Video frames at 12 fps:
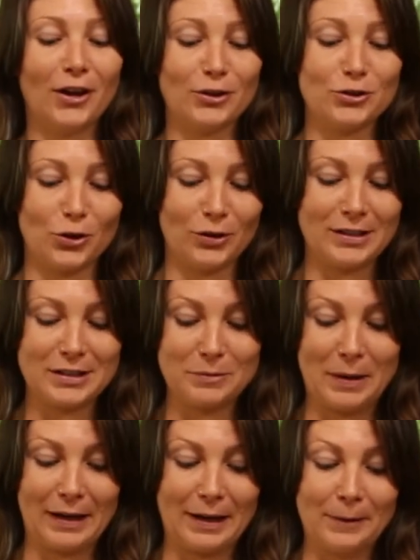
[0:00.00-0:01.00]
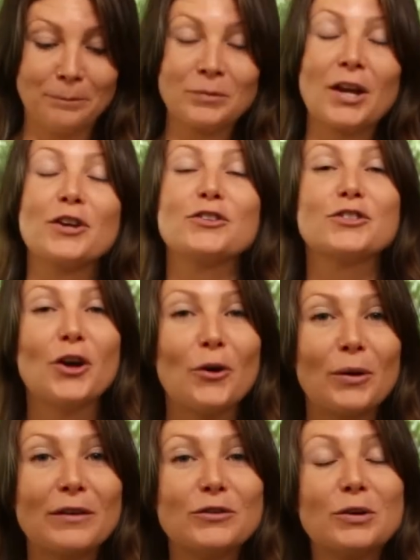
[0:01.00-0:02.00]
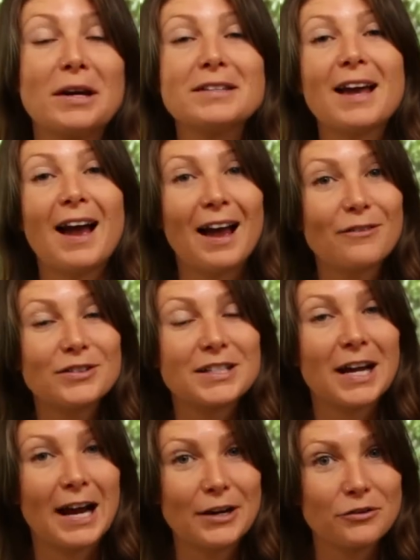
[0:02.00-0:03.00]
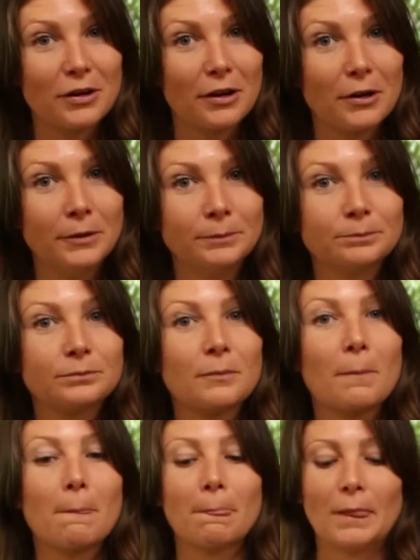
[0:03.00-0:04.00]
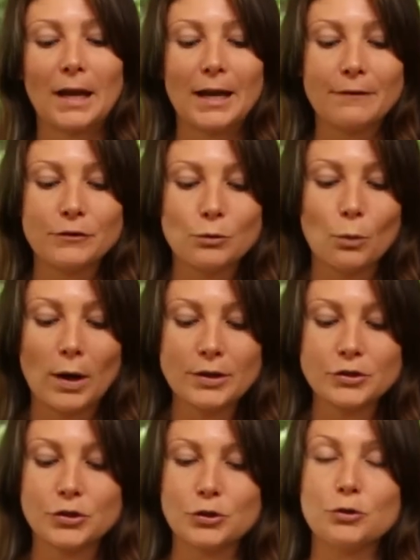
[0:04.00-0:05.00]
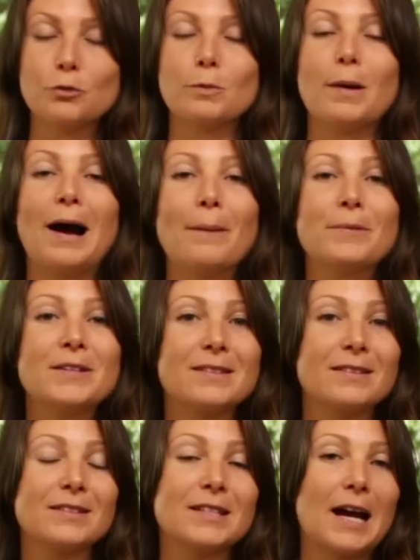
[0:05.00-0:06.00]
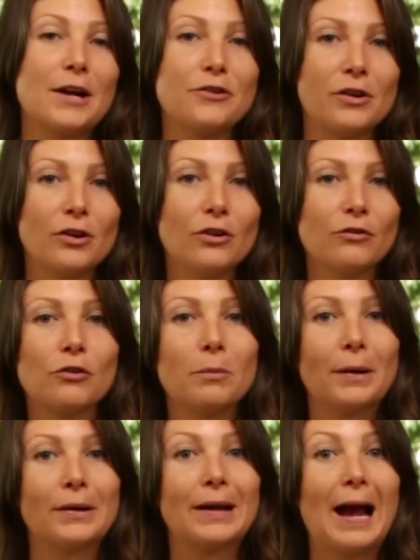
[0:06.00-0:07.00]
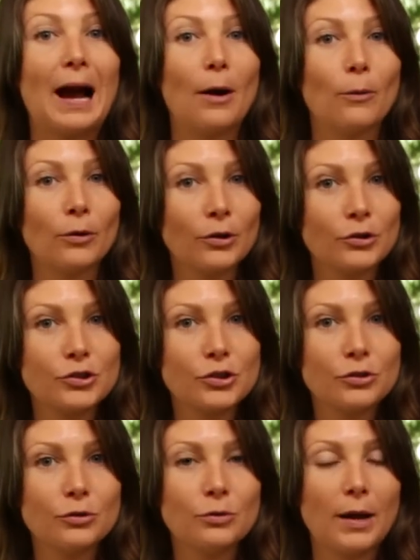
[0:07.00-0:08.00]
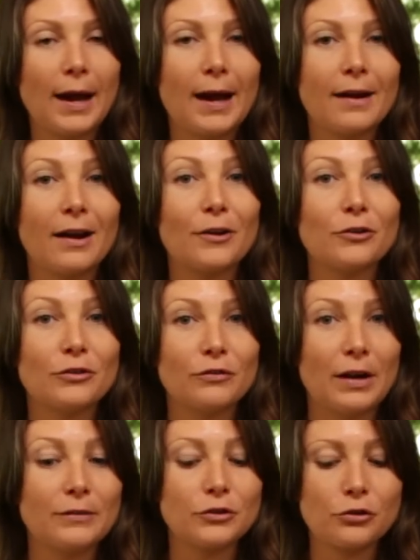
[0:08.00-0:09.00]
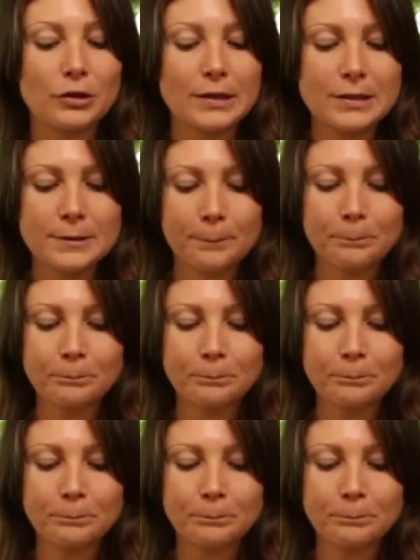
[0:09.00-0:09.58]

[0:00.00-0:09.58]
You totally need to make it. So if you guys have a dehydrator, if you want to pop these in the dehydrator for about an hour or two at 105 degrees,